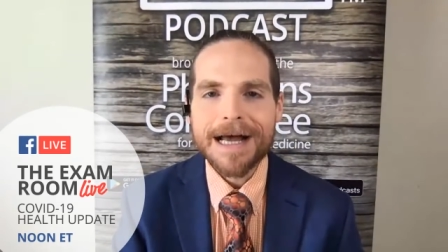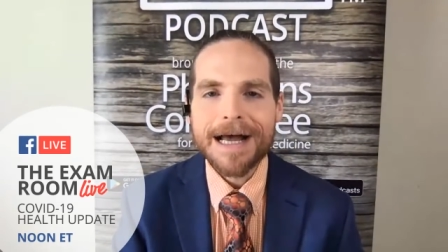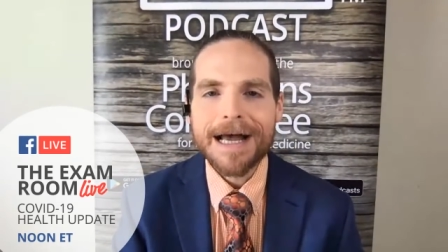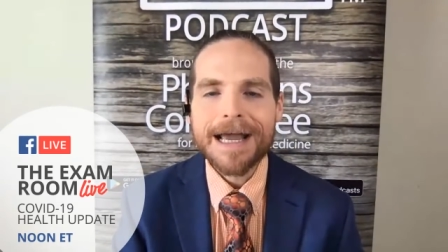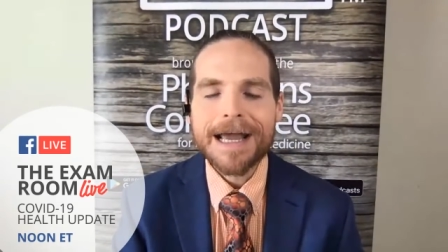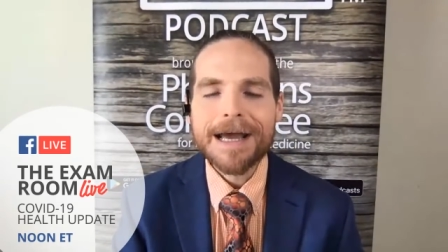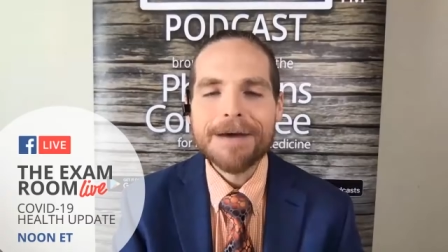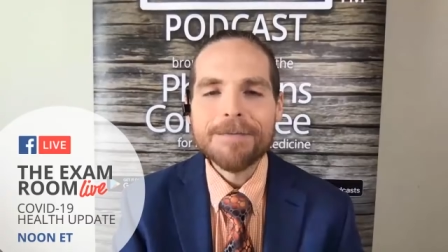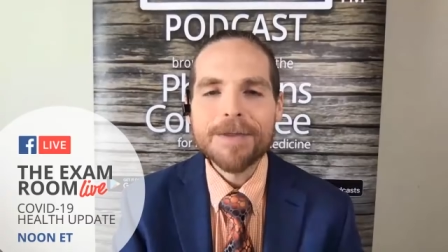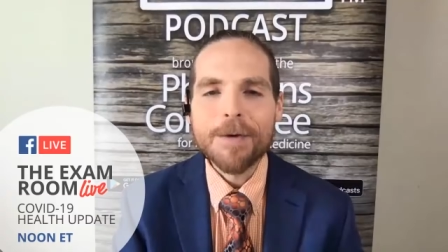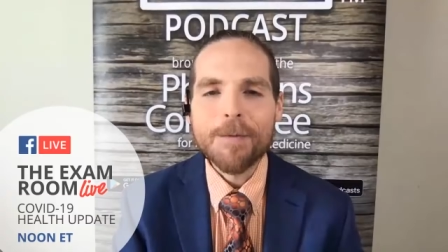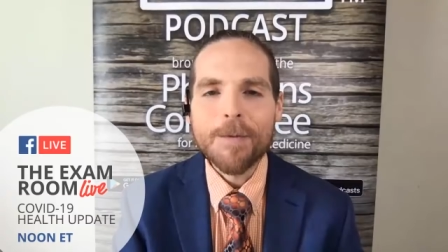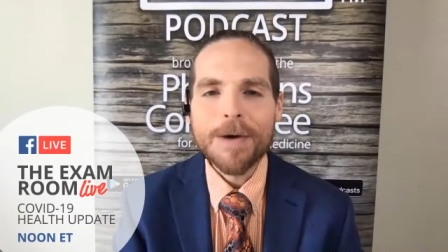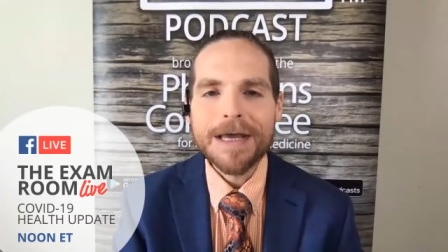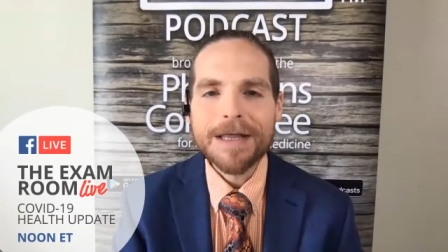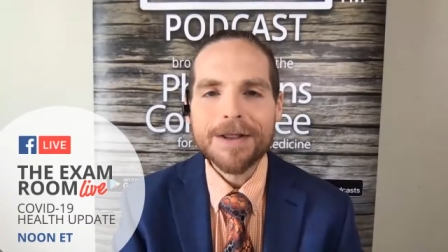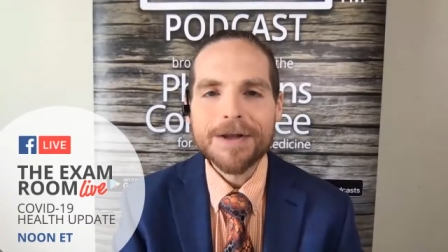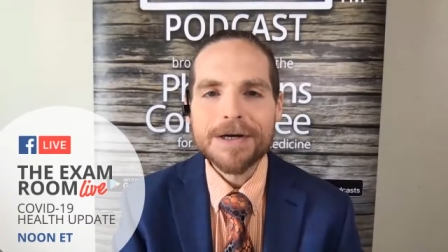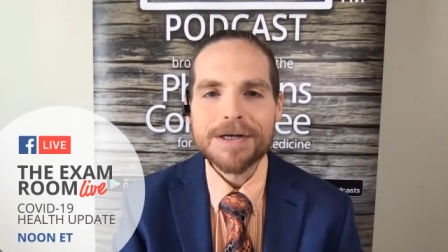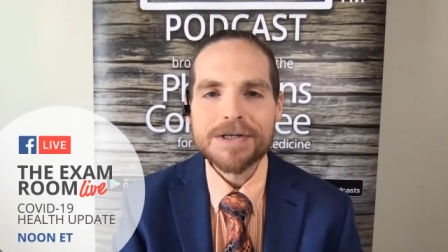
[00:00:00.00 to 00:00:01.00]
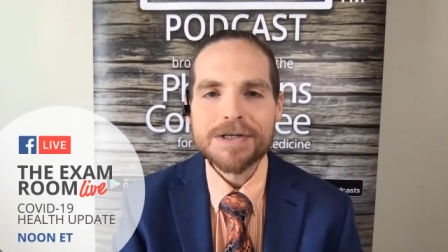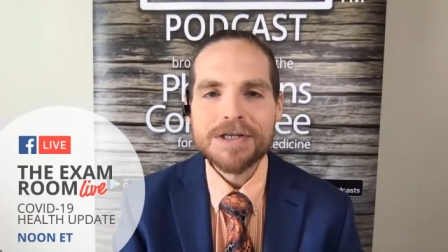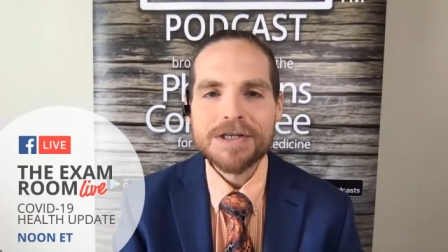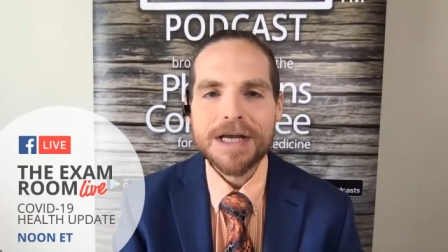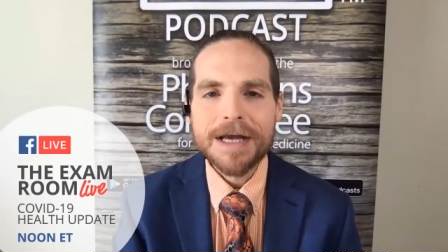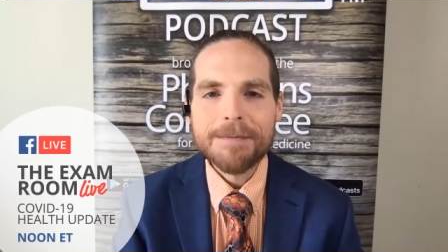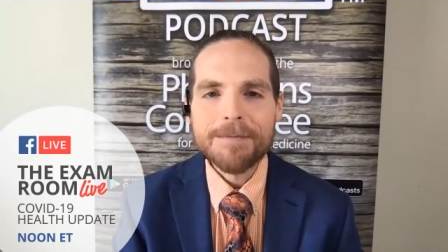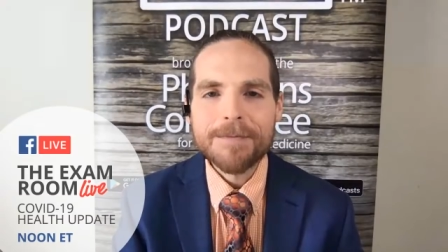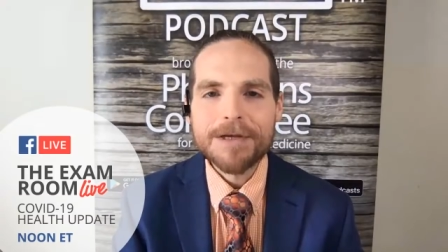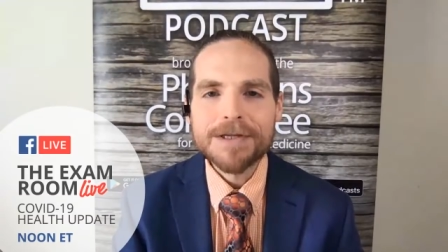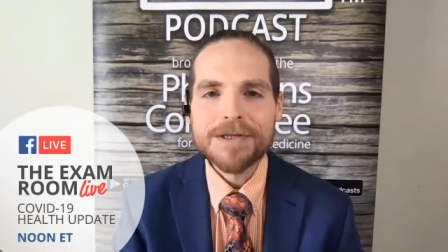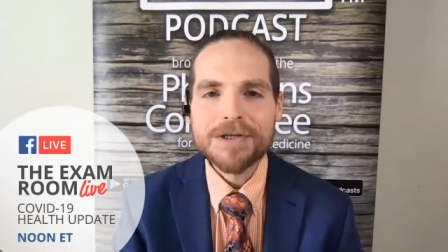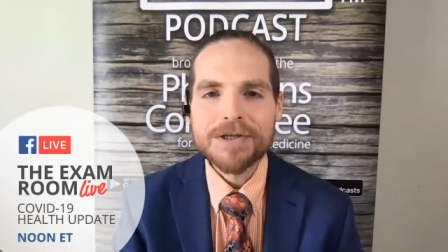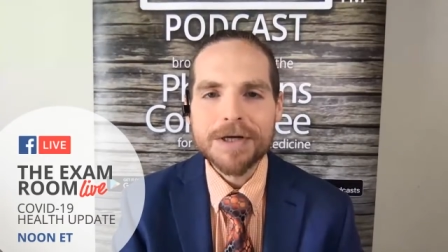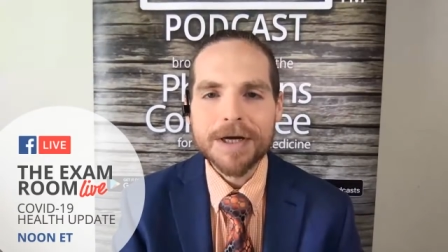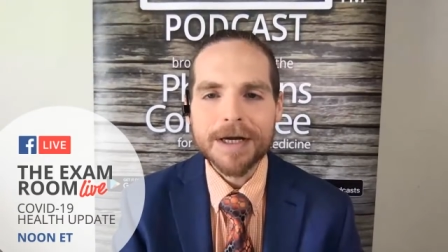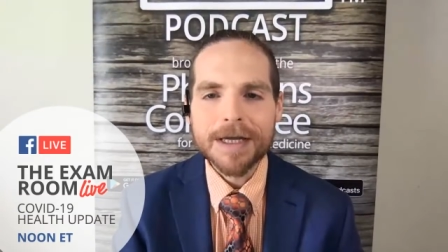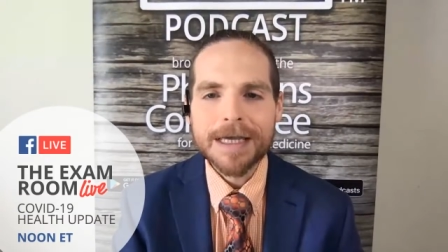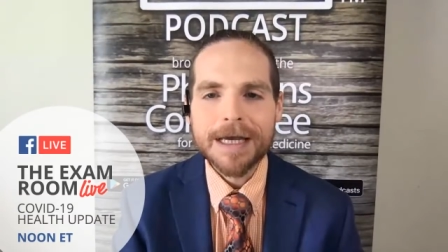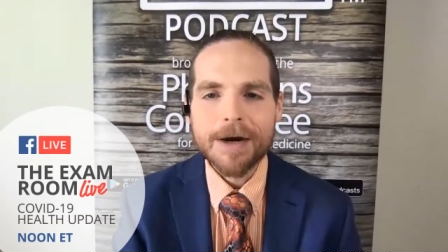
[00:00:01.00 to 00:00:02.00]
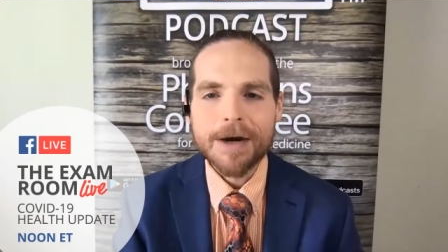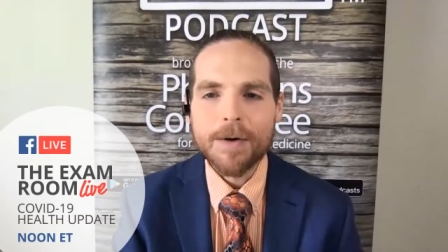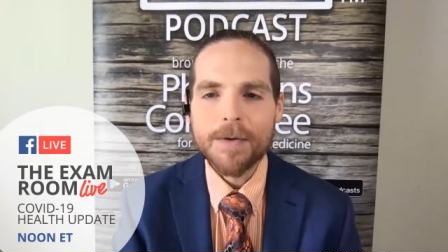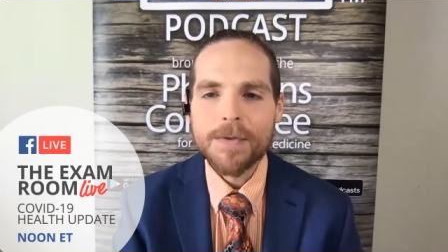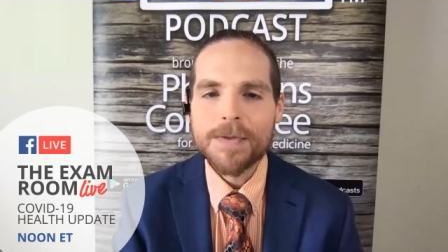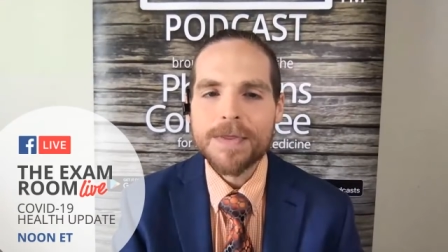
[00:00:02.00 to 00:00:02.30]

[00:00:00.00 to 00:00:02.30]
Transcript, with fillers: I am the weight loss champion, Chuck Carroll.